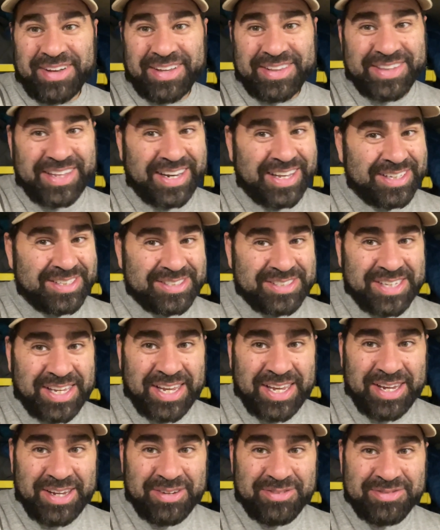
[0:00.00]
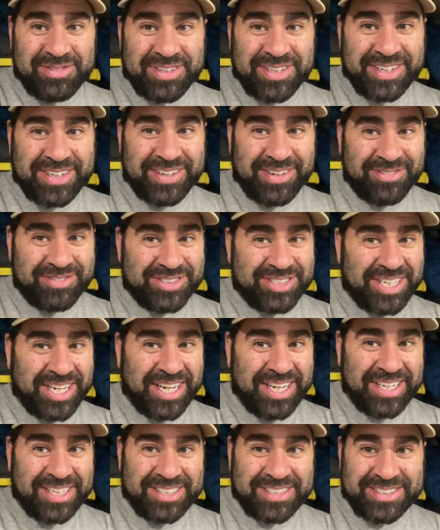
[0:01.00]
that I saved of
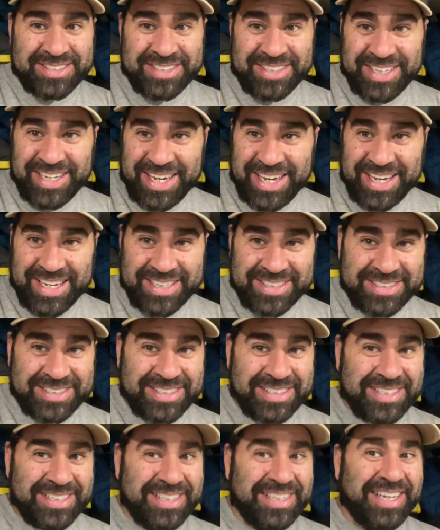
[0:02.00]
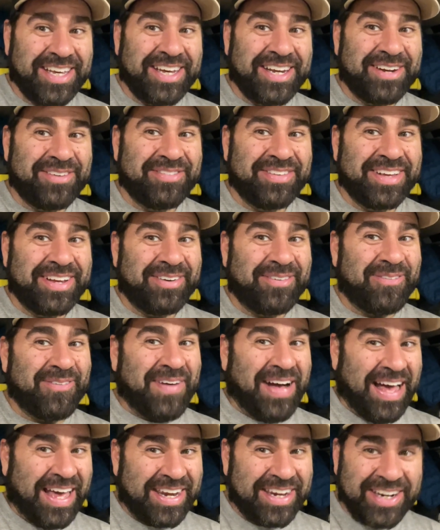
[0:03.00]
Jake and Cassie that I'm like,
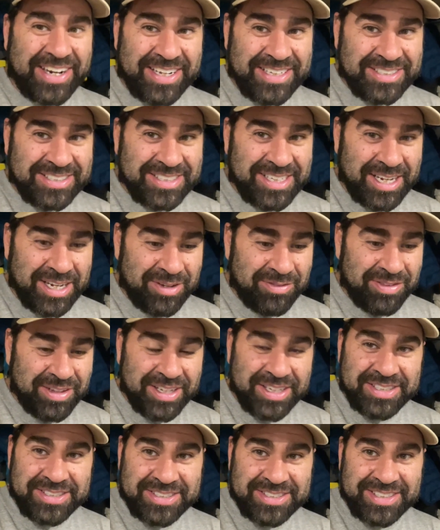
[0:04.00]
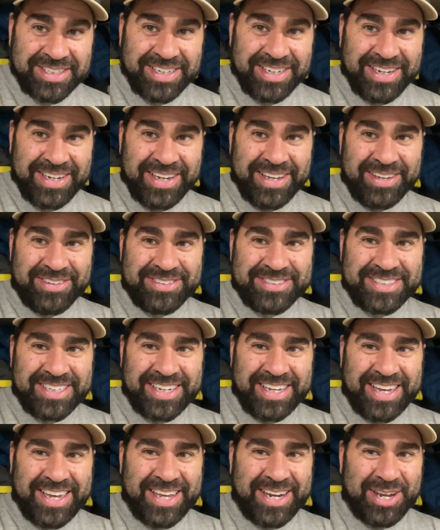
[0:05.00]
why did I save this? It was like
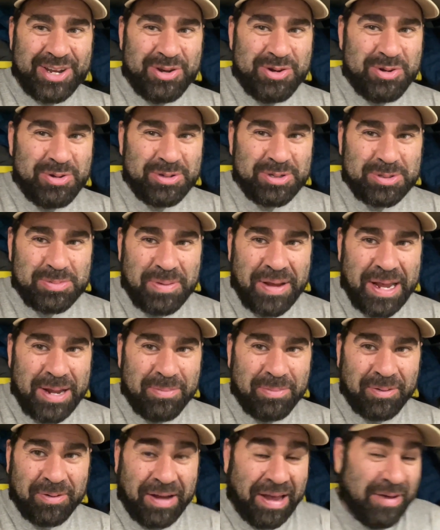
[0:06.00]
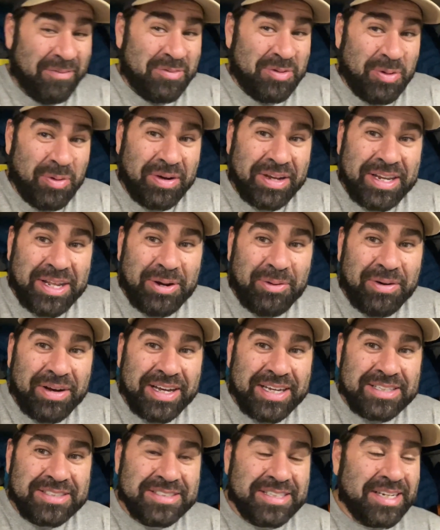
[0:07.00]
I had a newspaper. I have no idea why
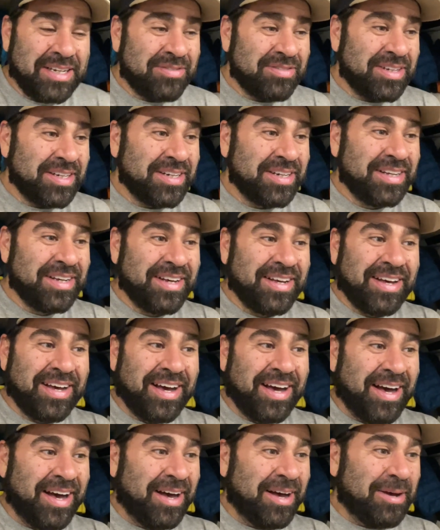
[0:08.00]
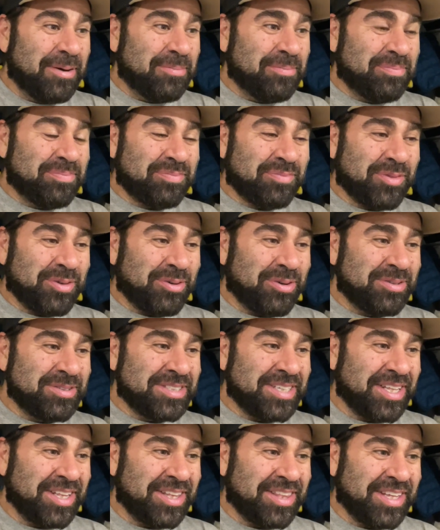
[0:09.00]
I saved it. What was
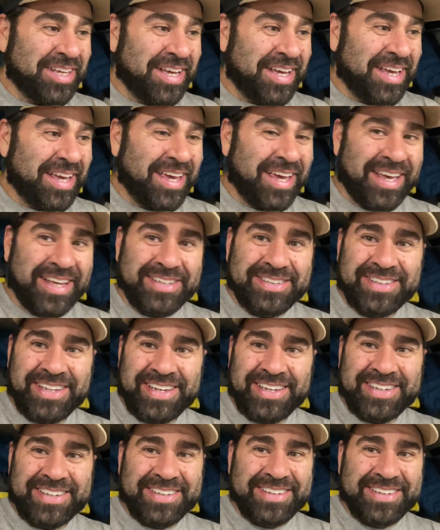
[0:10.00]
the other thing I had? Like,